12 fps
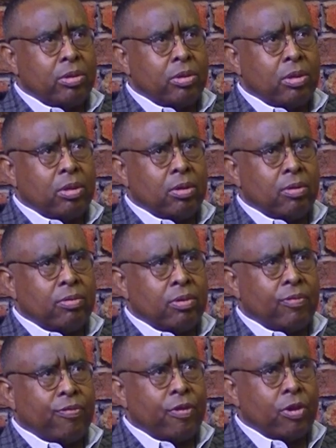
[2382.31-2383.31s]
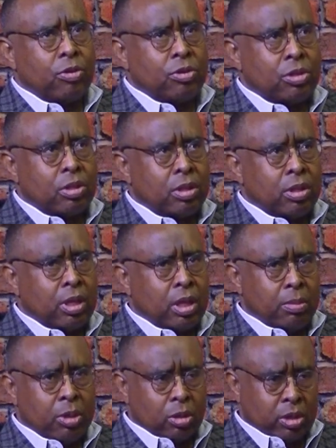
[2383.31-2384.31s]
the first
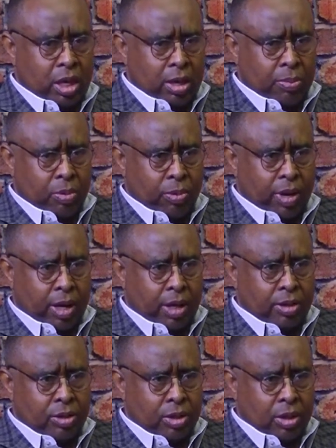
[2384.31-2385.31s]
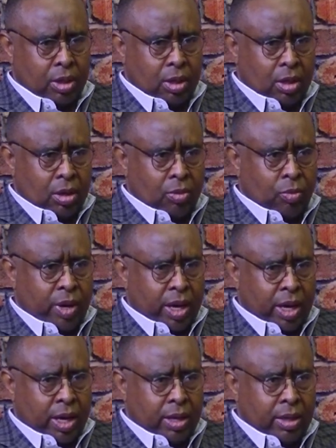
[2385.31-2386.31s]
MLK parades
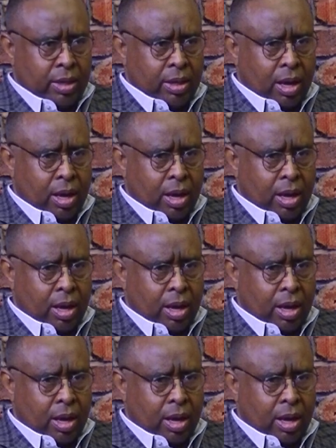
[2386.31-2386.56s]
when